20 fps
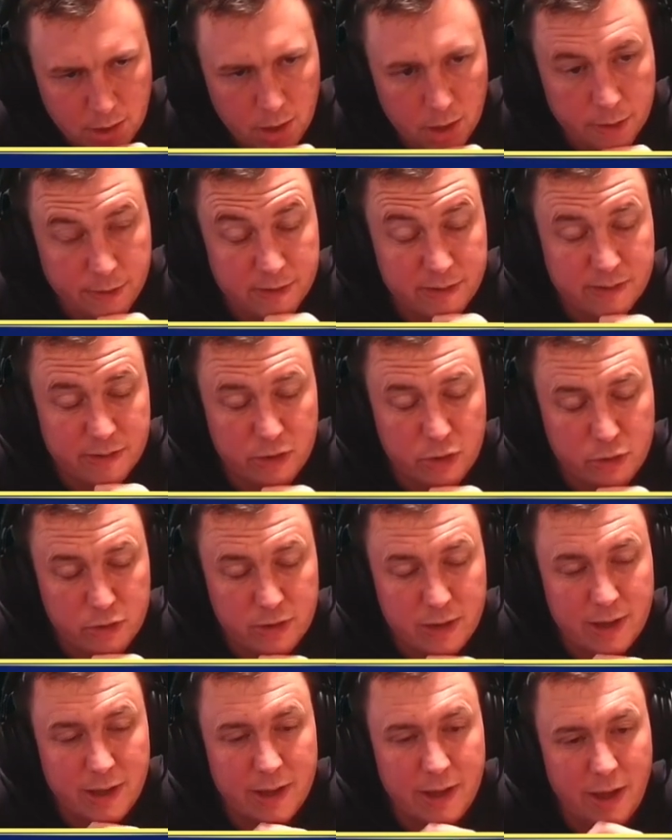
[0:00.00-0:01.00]
This is
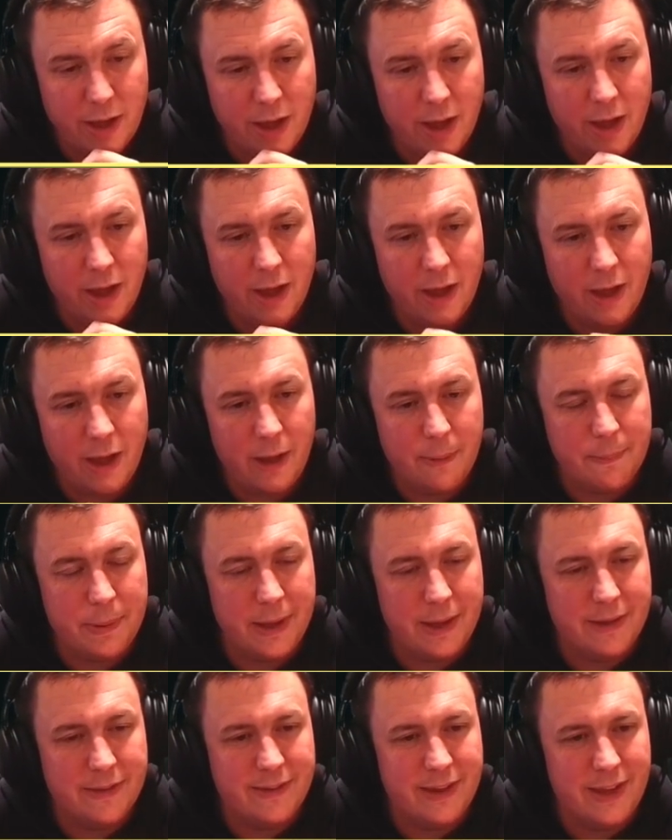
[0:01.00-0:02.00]
usually
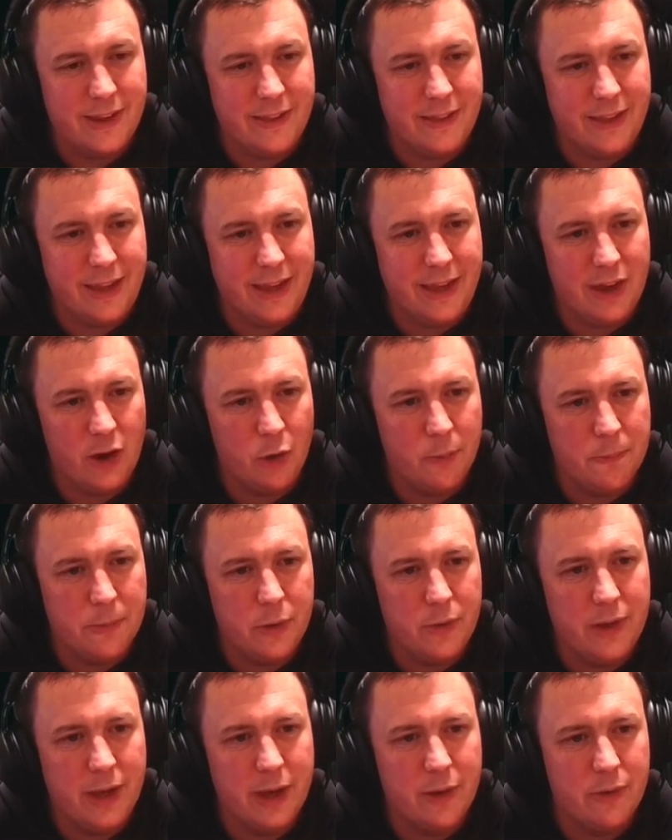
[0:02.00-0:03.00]
appears in the combo
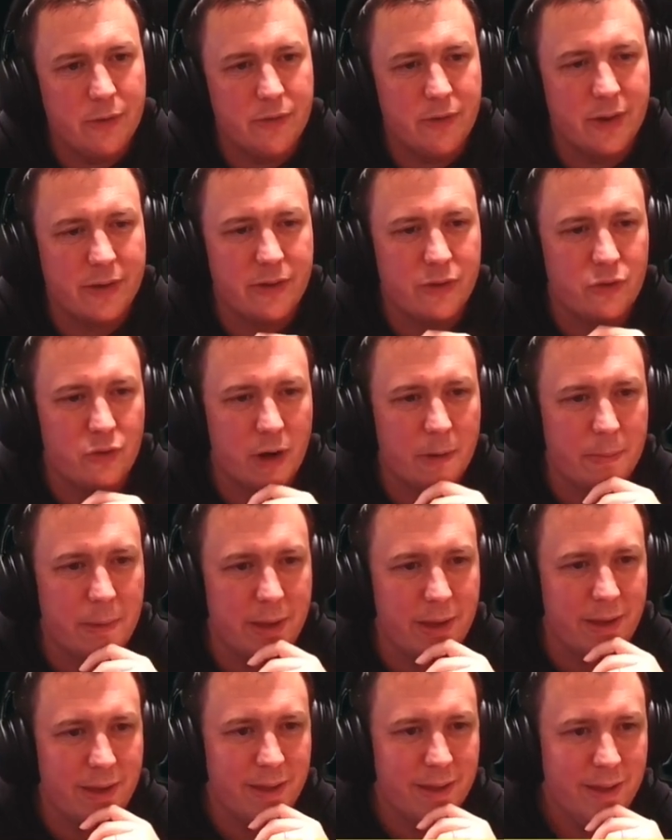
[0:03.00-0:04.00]
deck with Razorverge
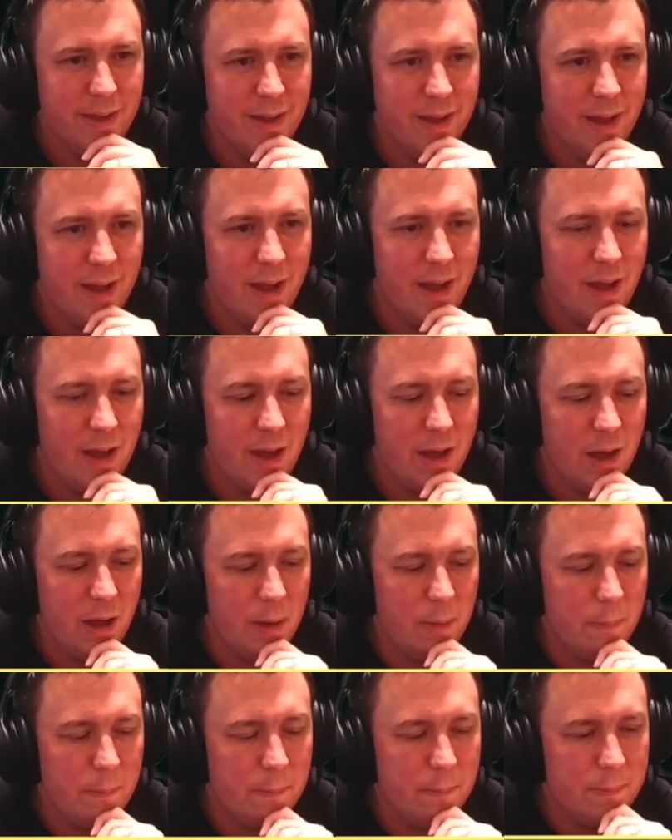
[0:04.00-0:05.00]

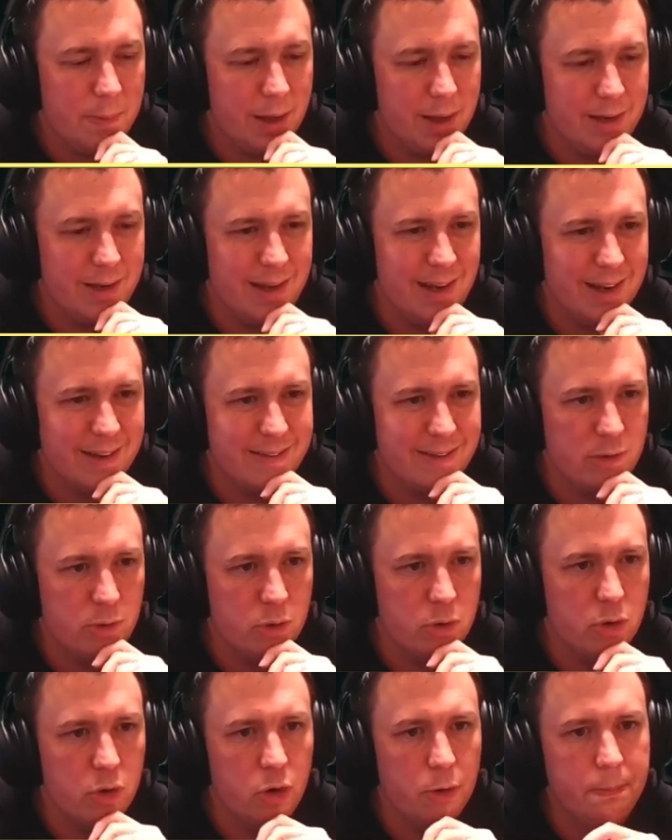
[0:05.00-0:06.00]
and Elasil
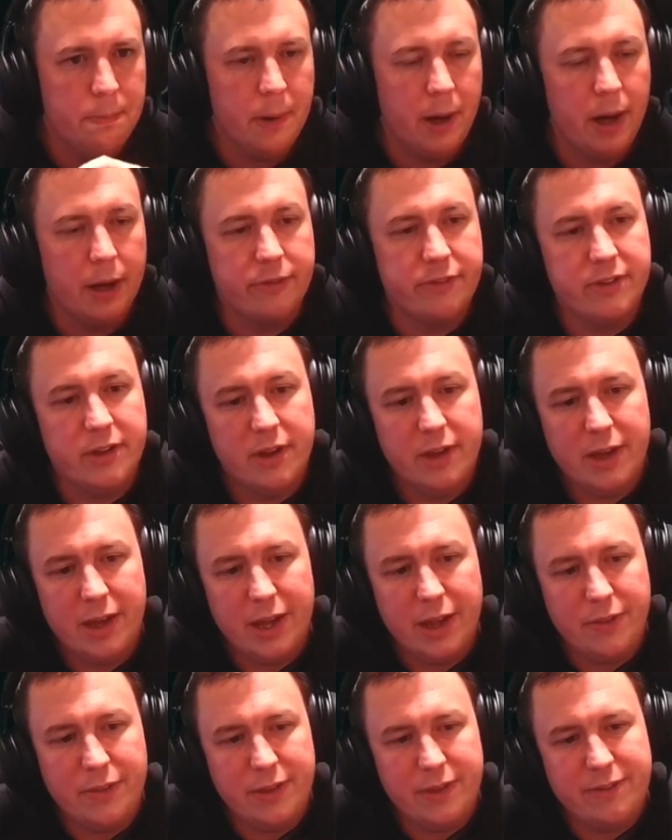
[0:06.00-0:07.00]
Core, but
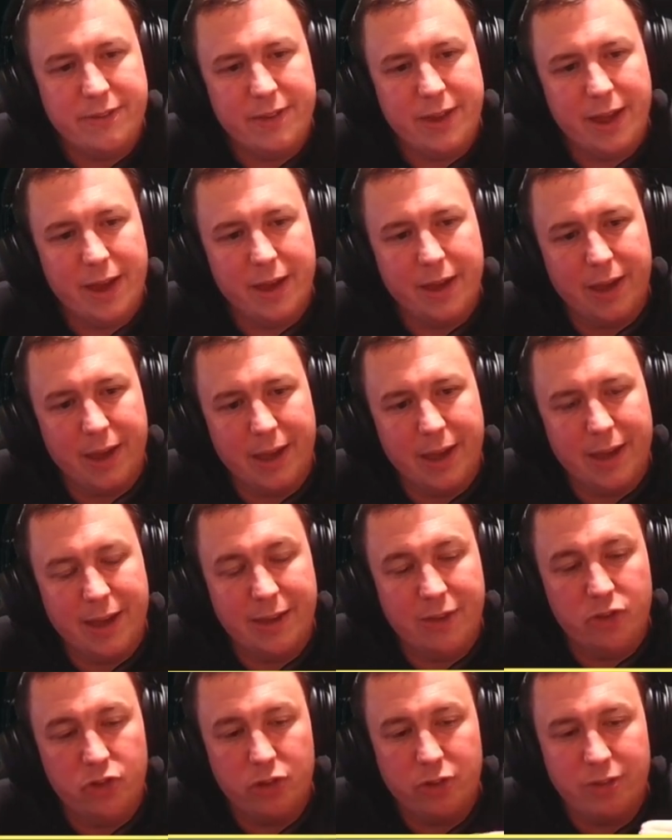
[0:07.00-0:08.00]
in this deck it
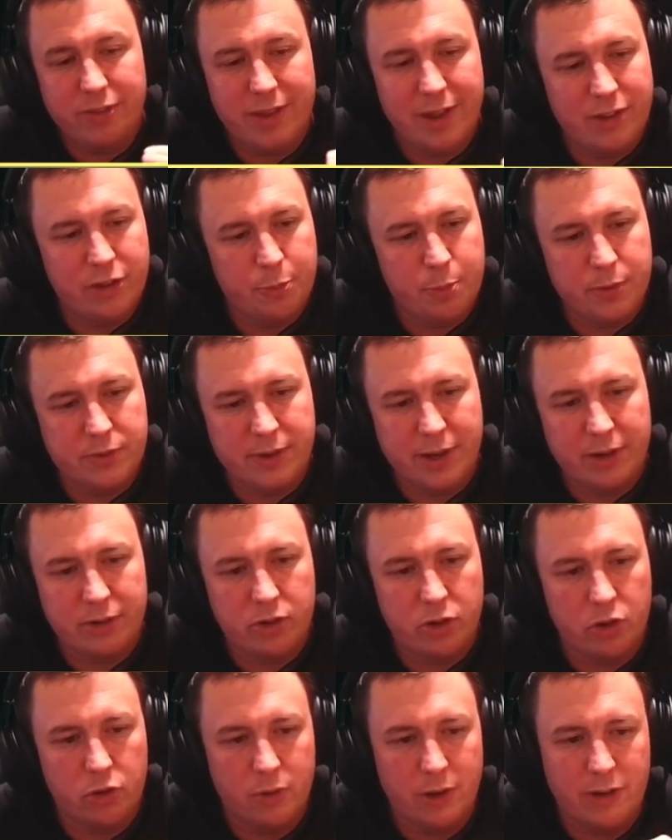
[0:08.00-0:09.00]
is just there to protect
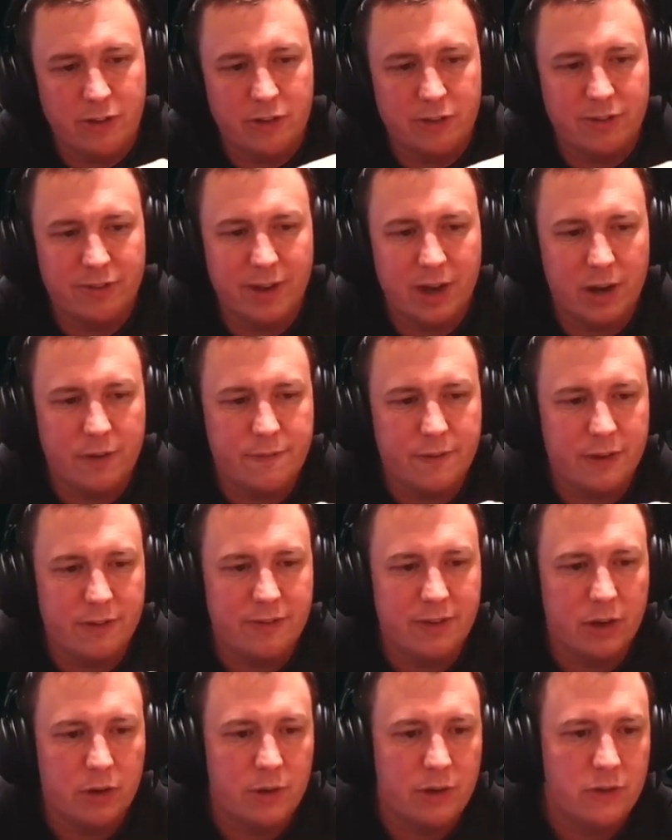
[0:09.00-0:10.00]
our creatures. Sacrifice
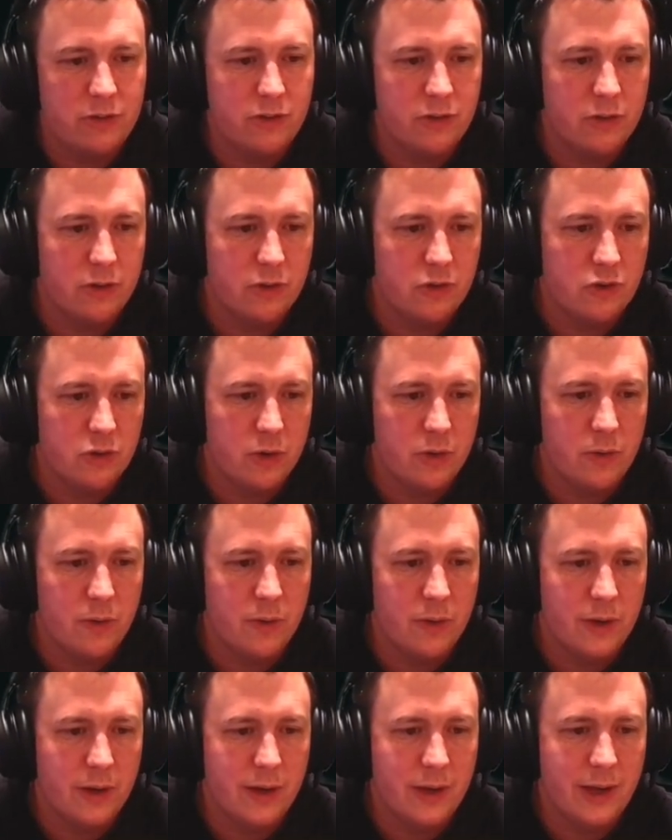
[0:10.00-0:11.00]
it, creatures you control
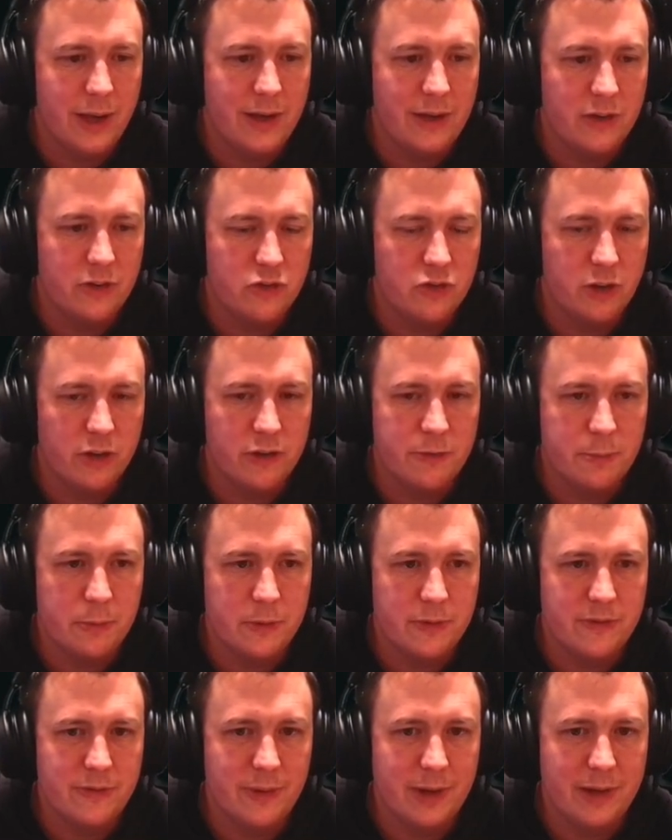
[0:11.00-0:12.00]
gain indestructible
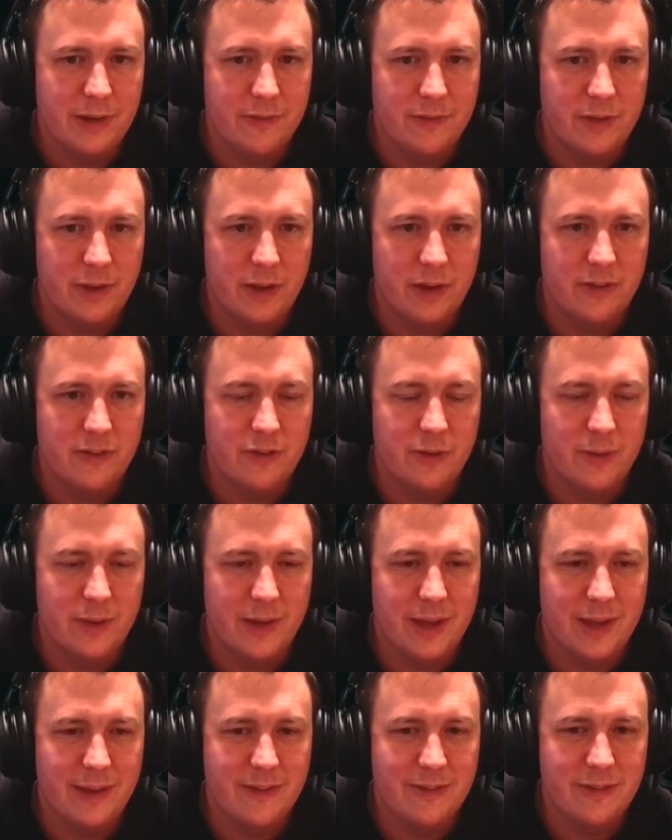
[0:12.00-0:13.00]
until end of turn. So
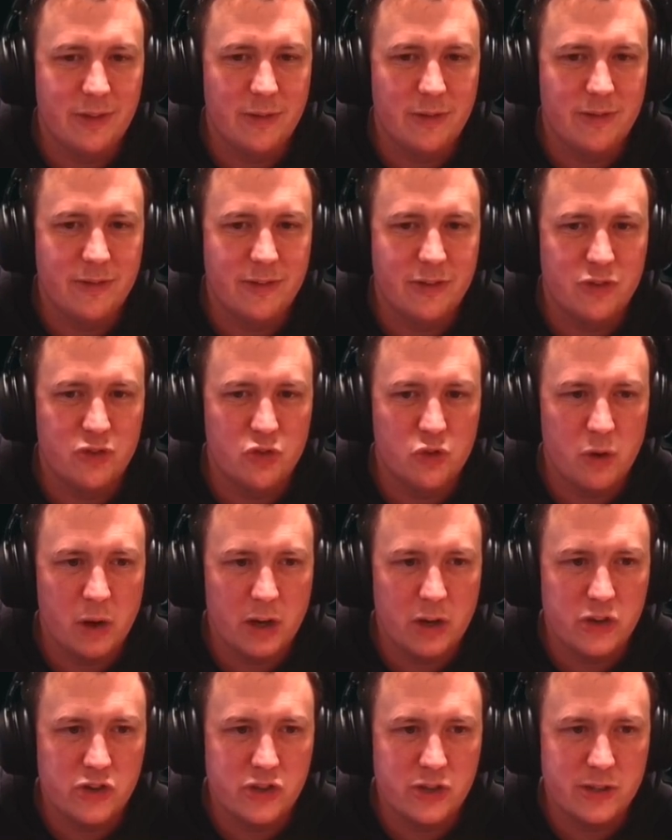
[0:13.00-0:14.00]
against those
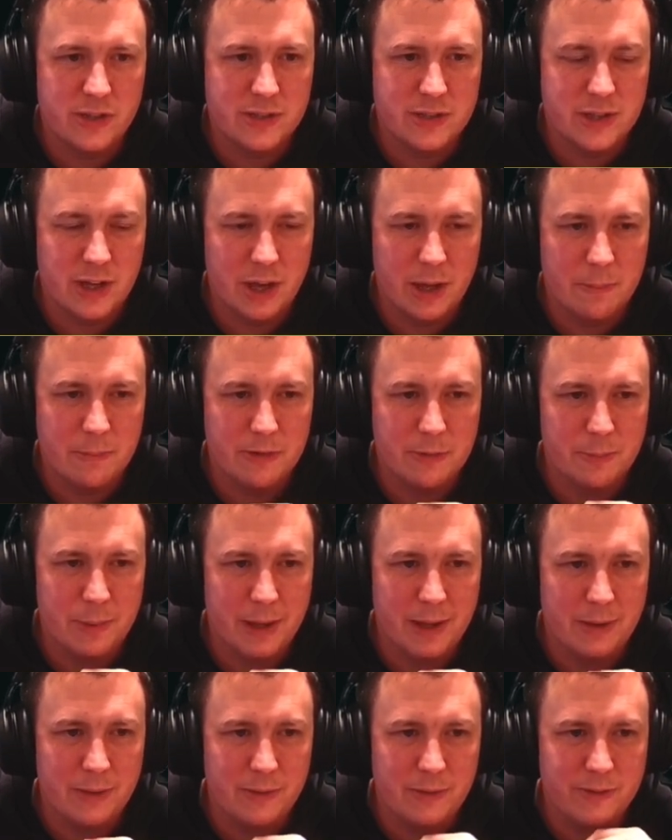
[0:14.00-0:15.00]
destruction type
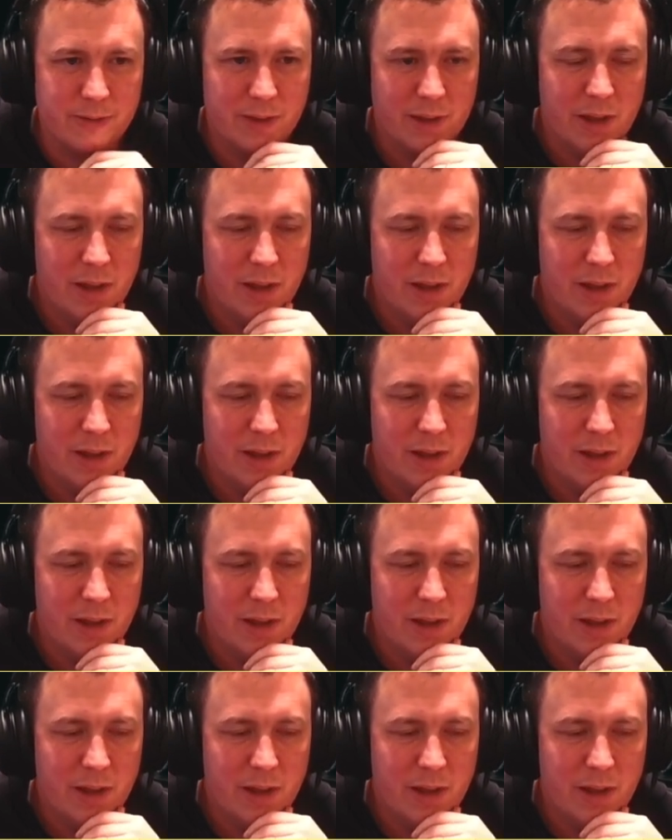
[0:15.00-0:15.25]
spells,